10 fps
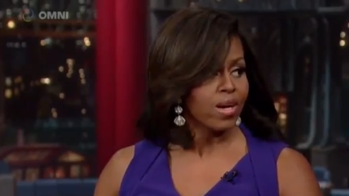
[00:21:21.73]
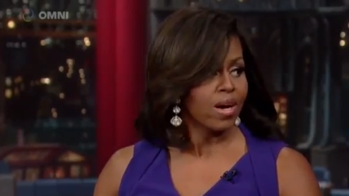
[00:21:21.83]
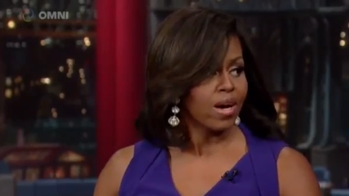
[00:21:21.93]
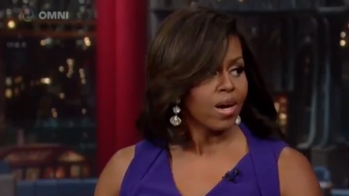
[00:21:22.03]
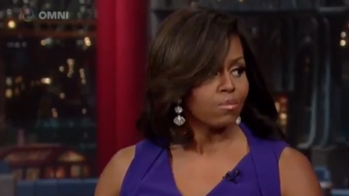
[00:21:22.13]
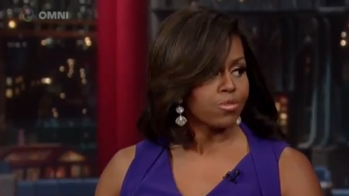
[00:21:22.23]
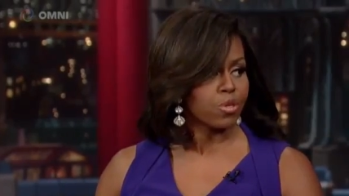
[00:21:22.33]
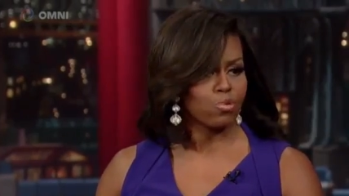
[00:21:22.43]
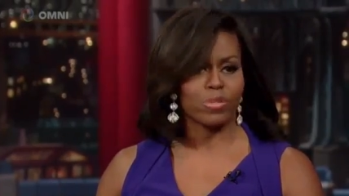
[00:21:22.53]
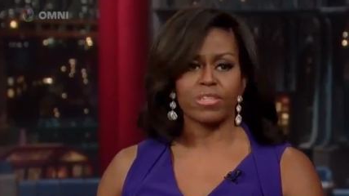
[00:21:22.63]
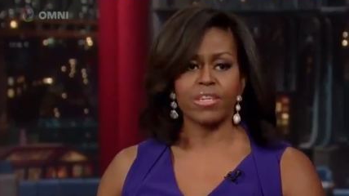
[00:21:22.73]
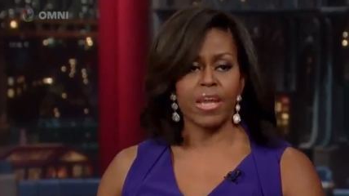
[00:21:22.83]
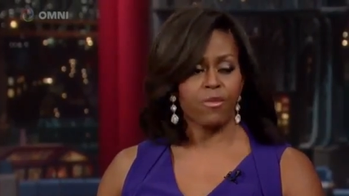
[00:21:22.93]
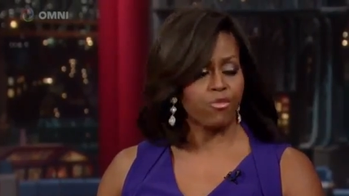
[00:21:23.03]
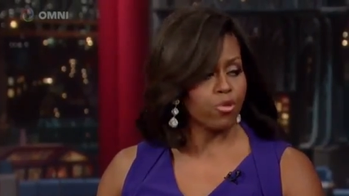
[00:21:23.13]
Yeah. So it was
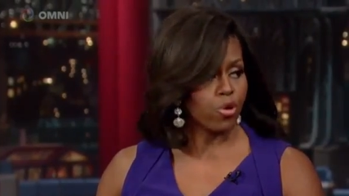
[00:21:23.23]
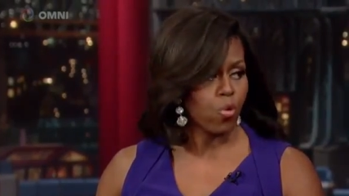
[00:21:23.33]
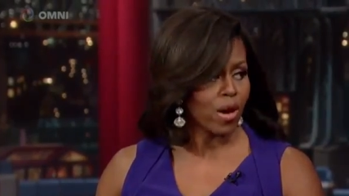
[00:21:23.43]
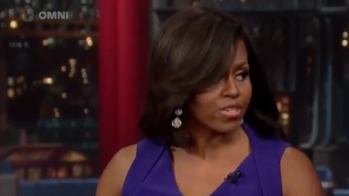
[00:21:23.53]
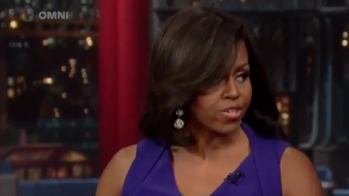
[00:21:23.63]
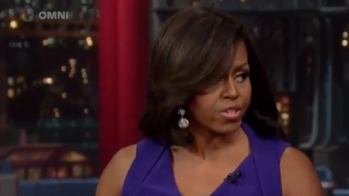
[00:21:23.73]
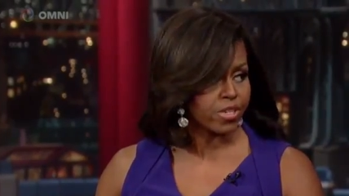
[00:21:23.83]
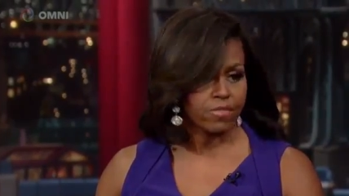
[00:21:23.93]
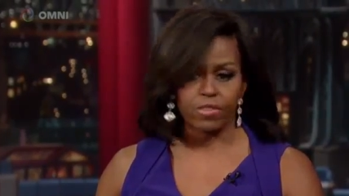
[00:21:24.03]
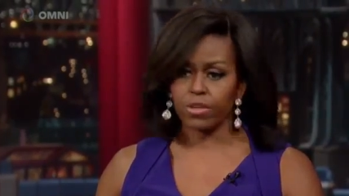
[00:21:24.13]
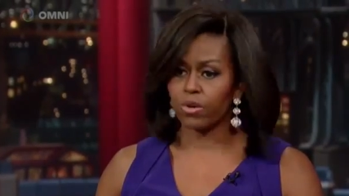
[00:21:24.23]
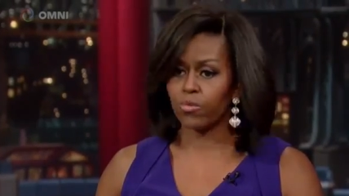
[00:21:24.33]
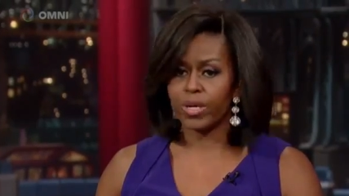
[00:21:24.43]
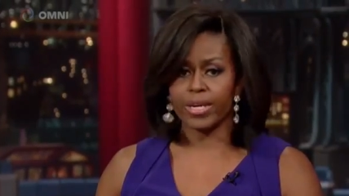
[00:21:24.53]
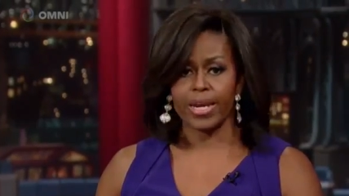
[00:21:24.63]
never a question, even though
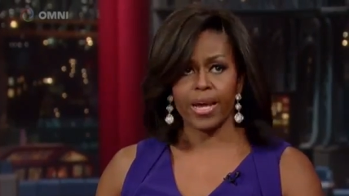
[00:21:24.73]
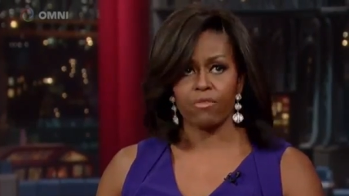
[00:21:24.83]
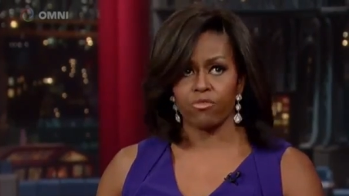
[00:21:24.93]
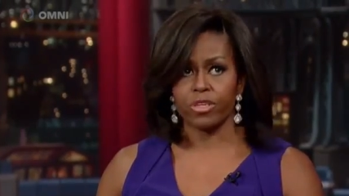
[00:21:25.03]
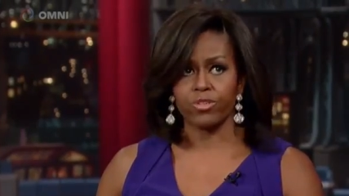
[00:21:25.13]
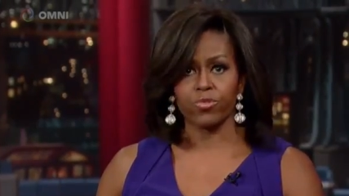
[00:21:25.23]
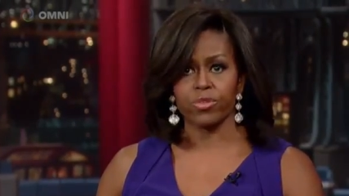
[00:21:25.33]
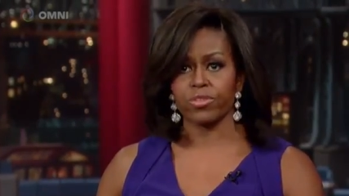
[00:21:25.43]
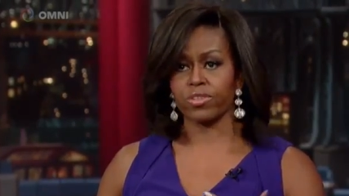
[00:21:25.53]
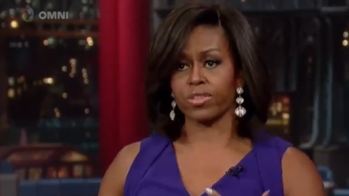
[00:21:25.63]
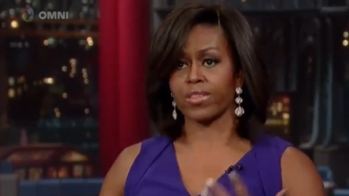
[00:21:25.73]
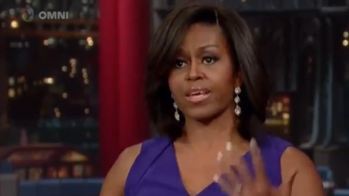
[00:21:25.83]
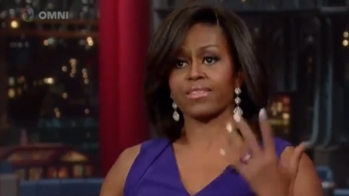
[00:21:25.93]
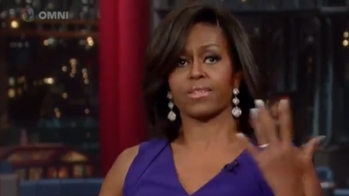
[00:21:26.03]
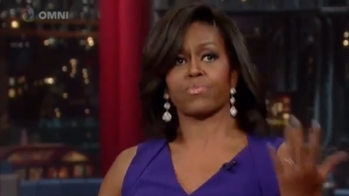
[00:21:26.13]
we didn't have resources. And
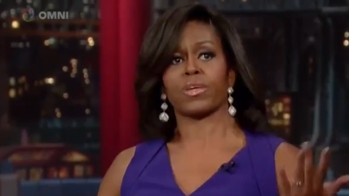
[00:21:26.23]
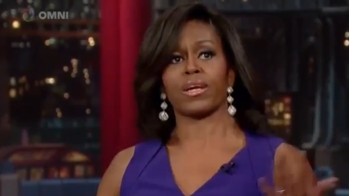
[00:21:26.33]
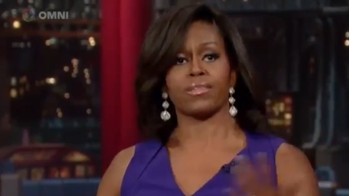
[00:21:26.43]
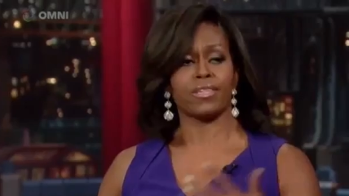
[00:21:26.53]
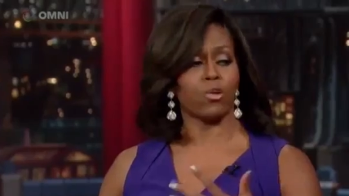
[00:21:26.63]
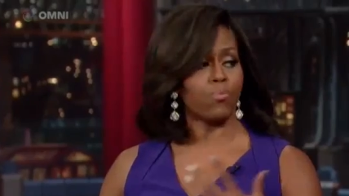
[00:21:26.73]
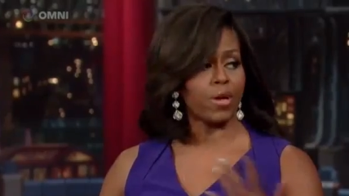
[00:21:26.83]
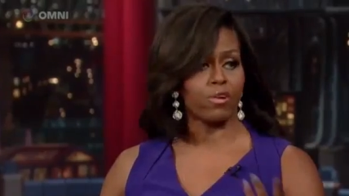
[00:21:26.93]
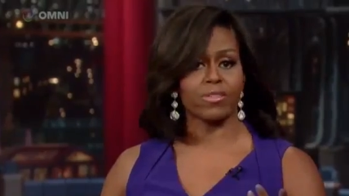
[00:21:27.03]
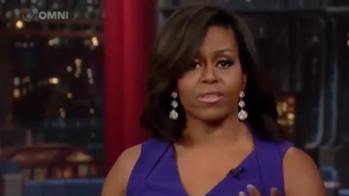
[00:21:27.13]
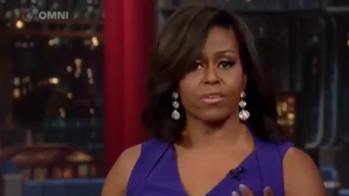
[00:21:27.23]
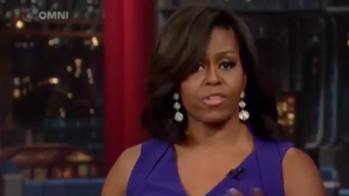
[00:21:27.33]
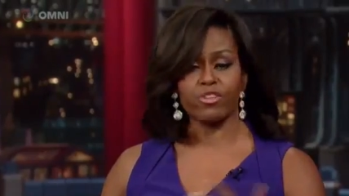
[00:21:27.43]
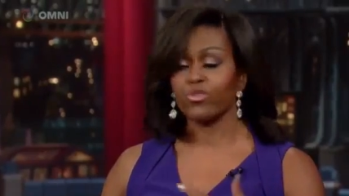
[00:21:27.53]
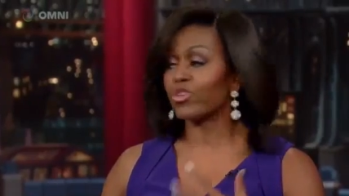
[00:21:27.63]
that's something I tell parents out
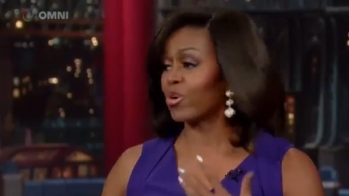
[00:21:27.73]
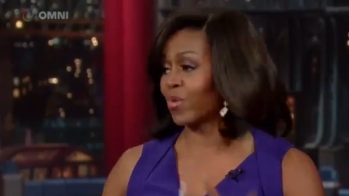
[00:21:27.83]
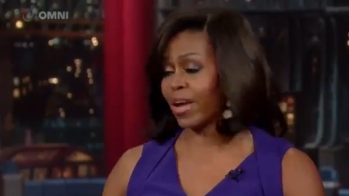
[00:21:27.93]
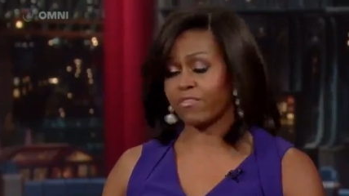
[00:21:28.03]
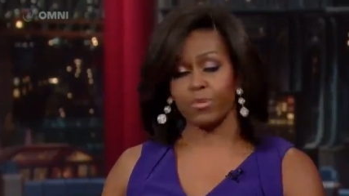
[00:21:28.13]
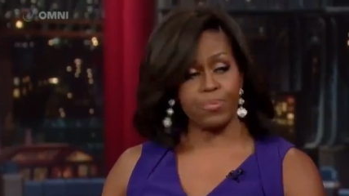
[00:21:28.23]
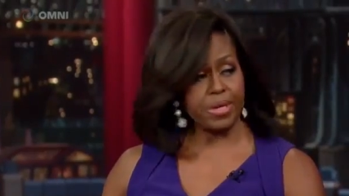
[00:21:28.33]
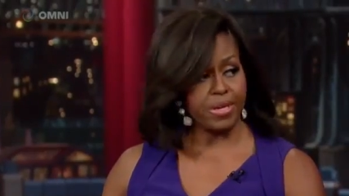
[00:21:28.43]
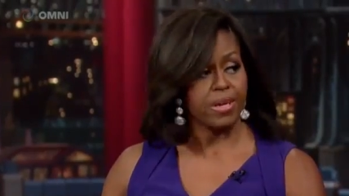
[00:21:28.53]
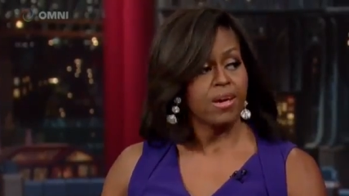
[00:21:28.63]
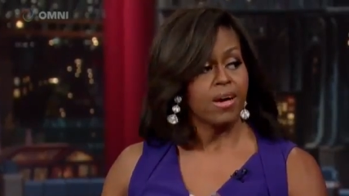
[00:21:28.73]
there. You don't have to be